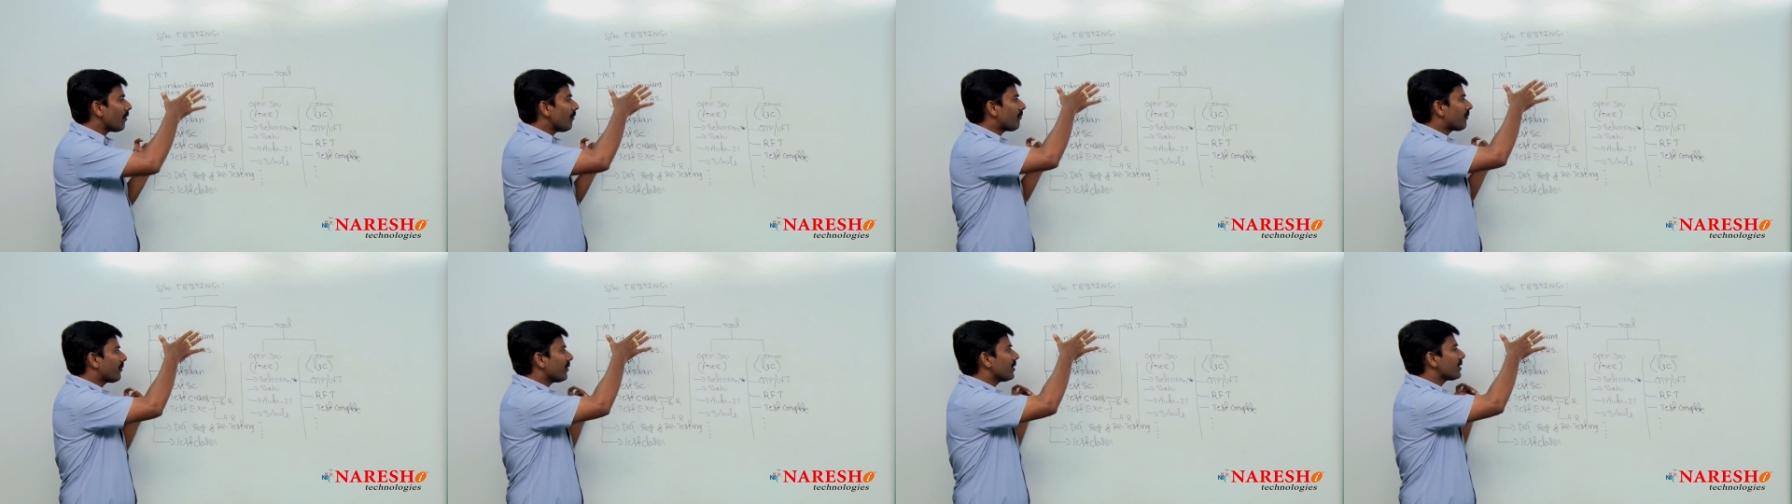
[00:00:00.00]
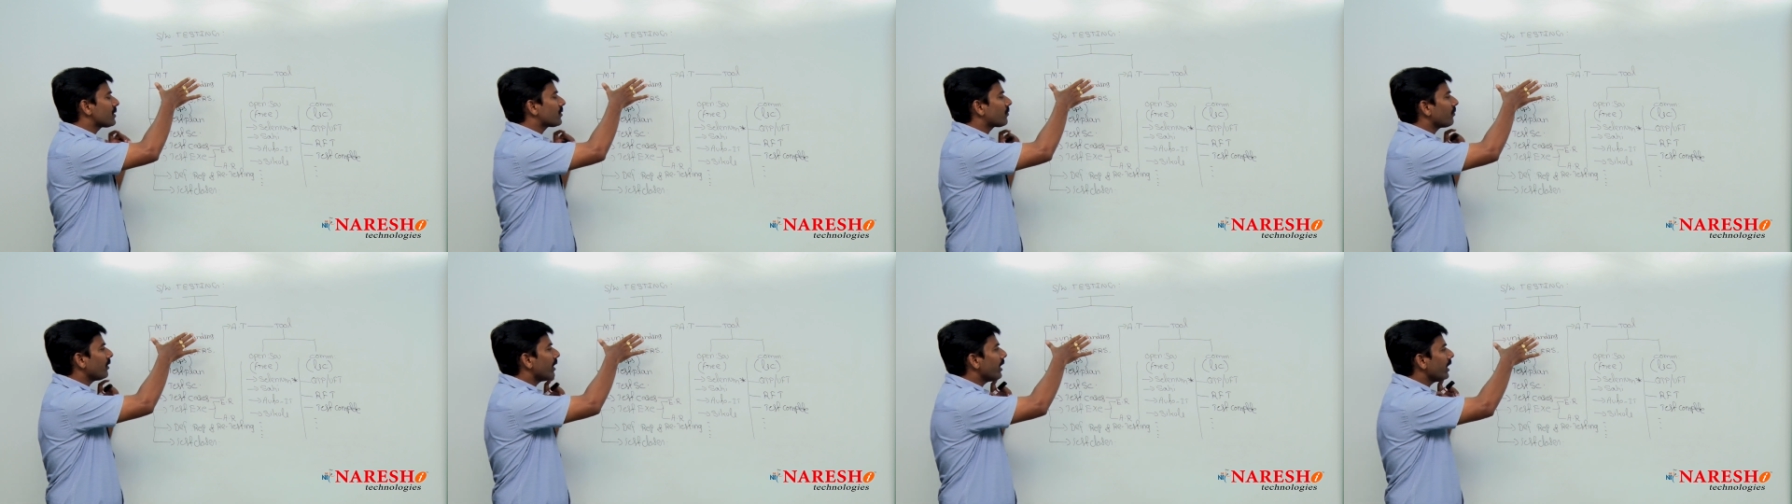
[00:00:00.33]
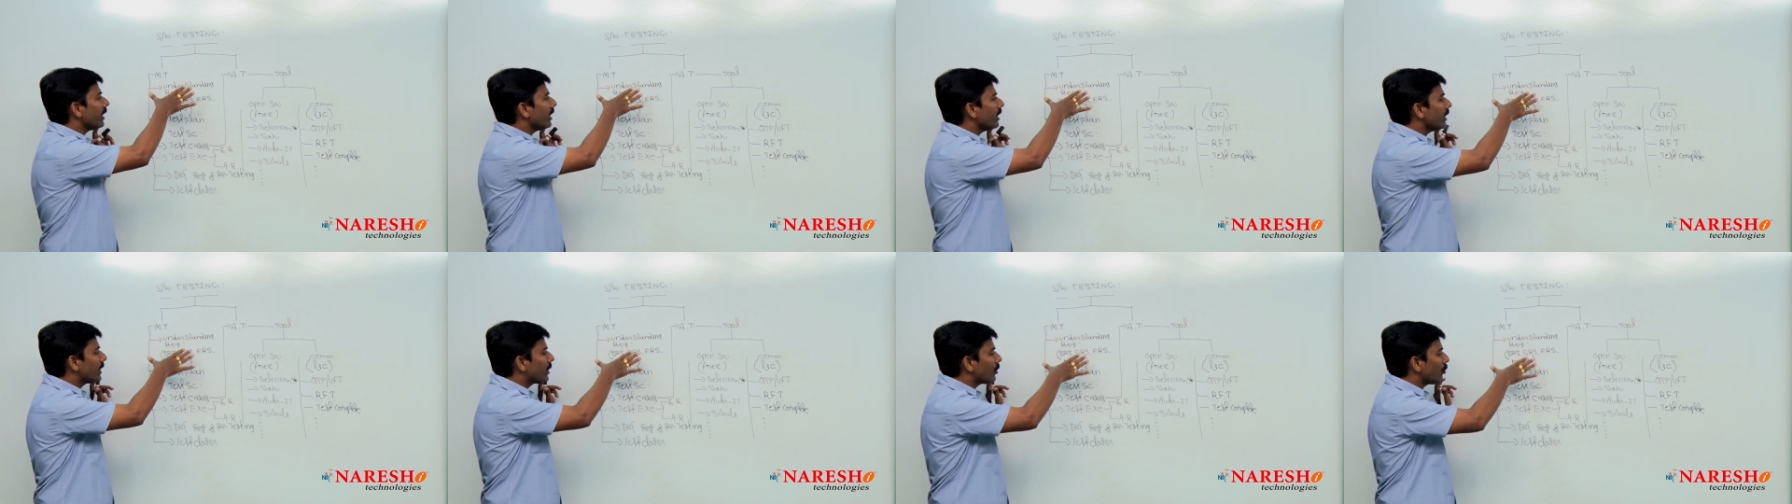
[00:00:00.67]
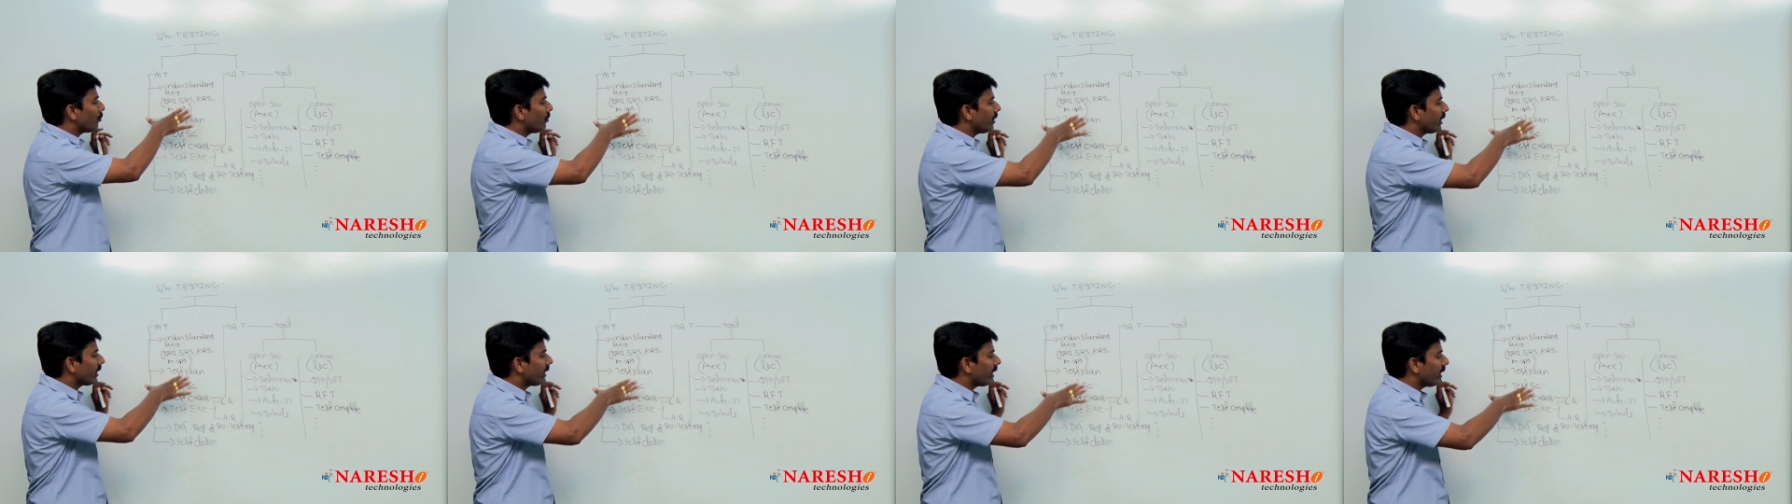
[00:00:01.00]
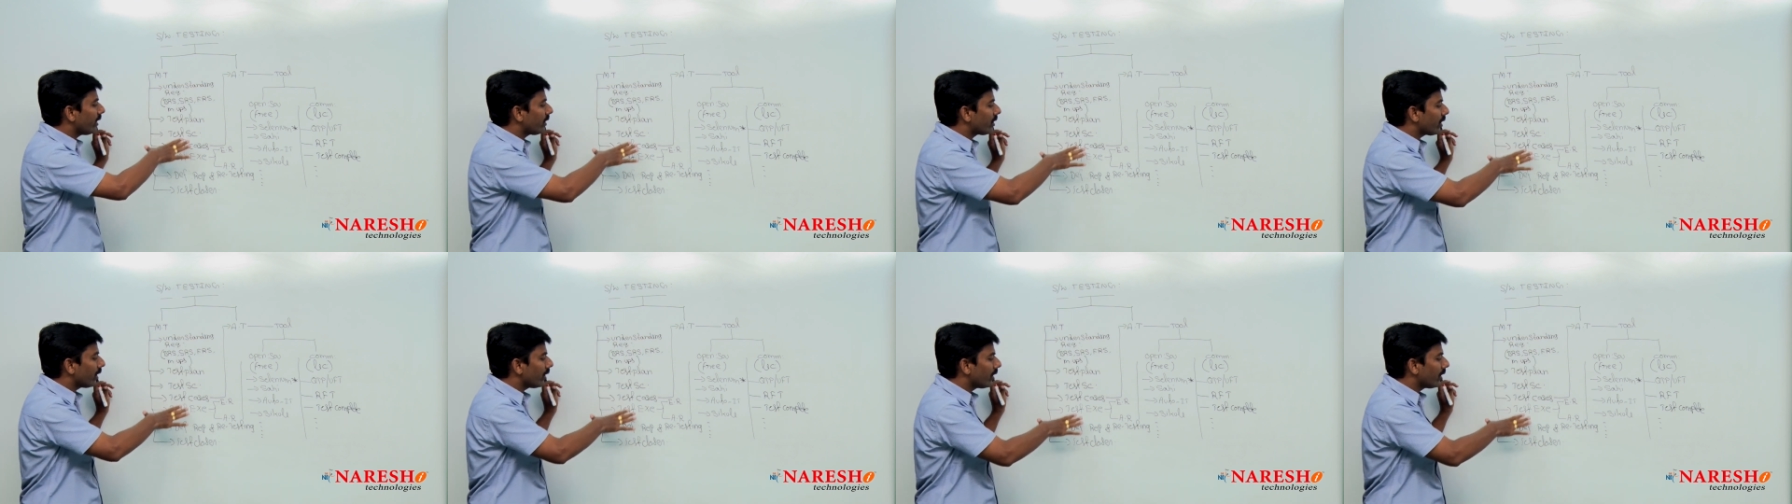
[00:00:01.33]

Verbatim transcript: first we need to be get